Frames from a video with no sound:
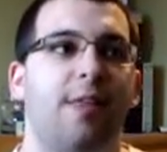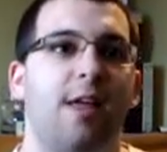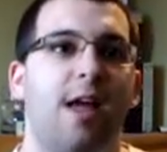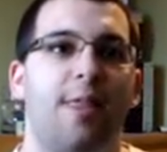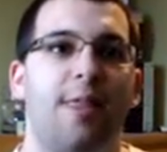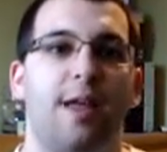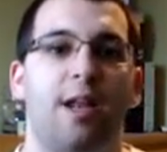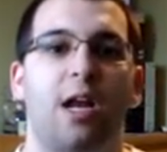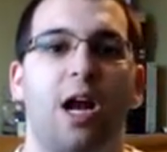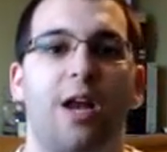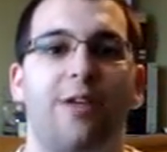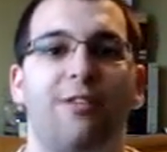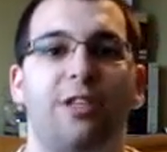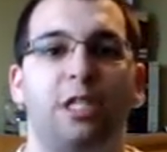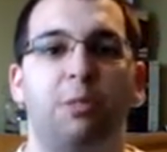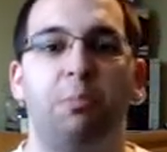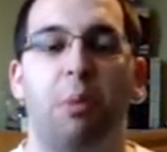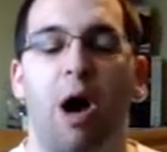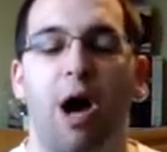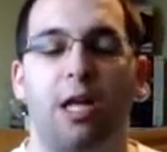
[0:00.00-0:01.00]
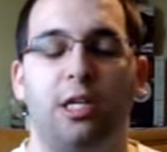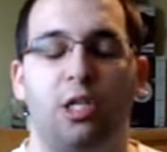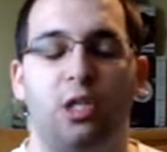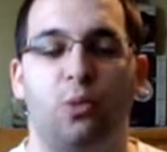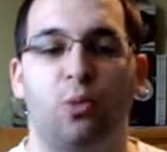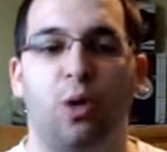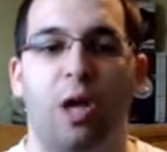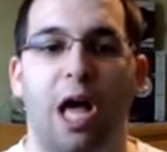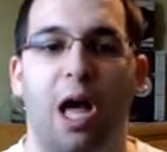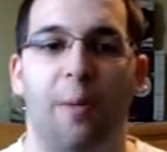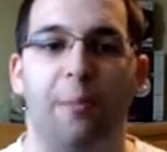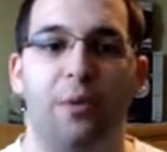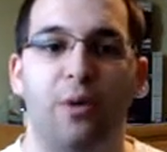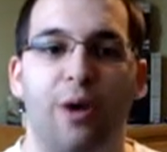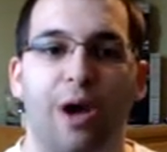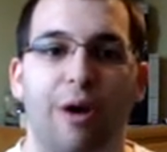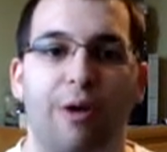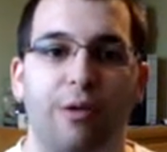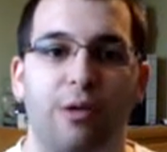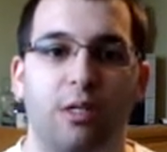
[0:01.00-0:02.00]
And then not even sponsors will help
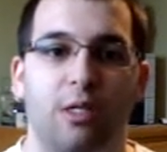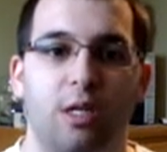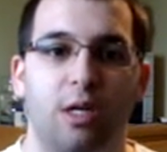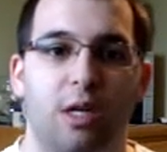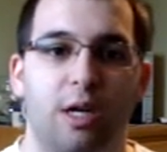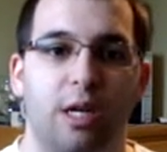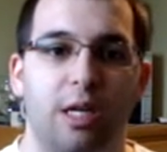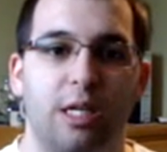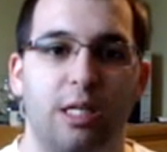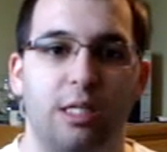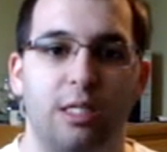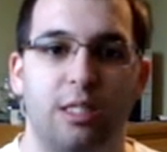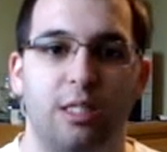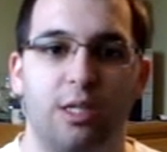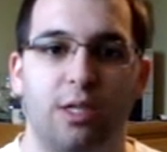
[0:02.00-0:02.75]
you out because,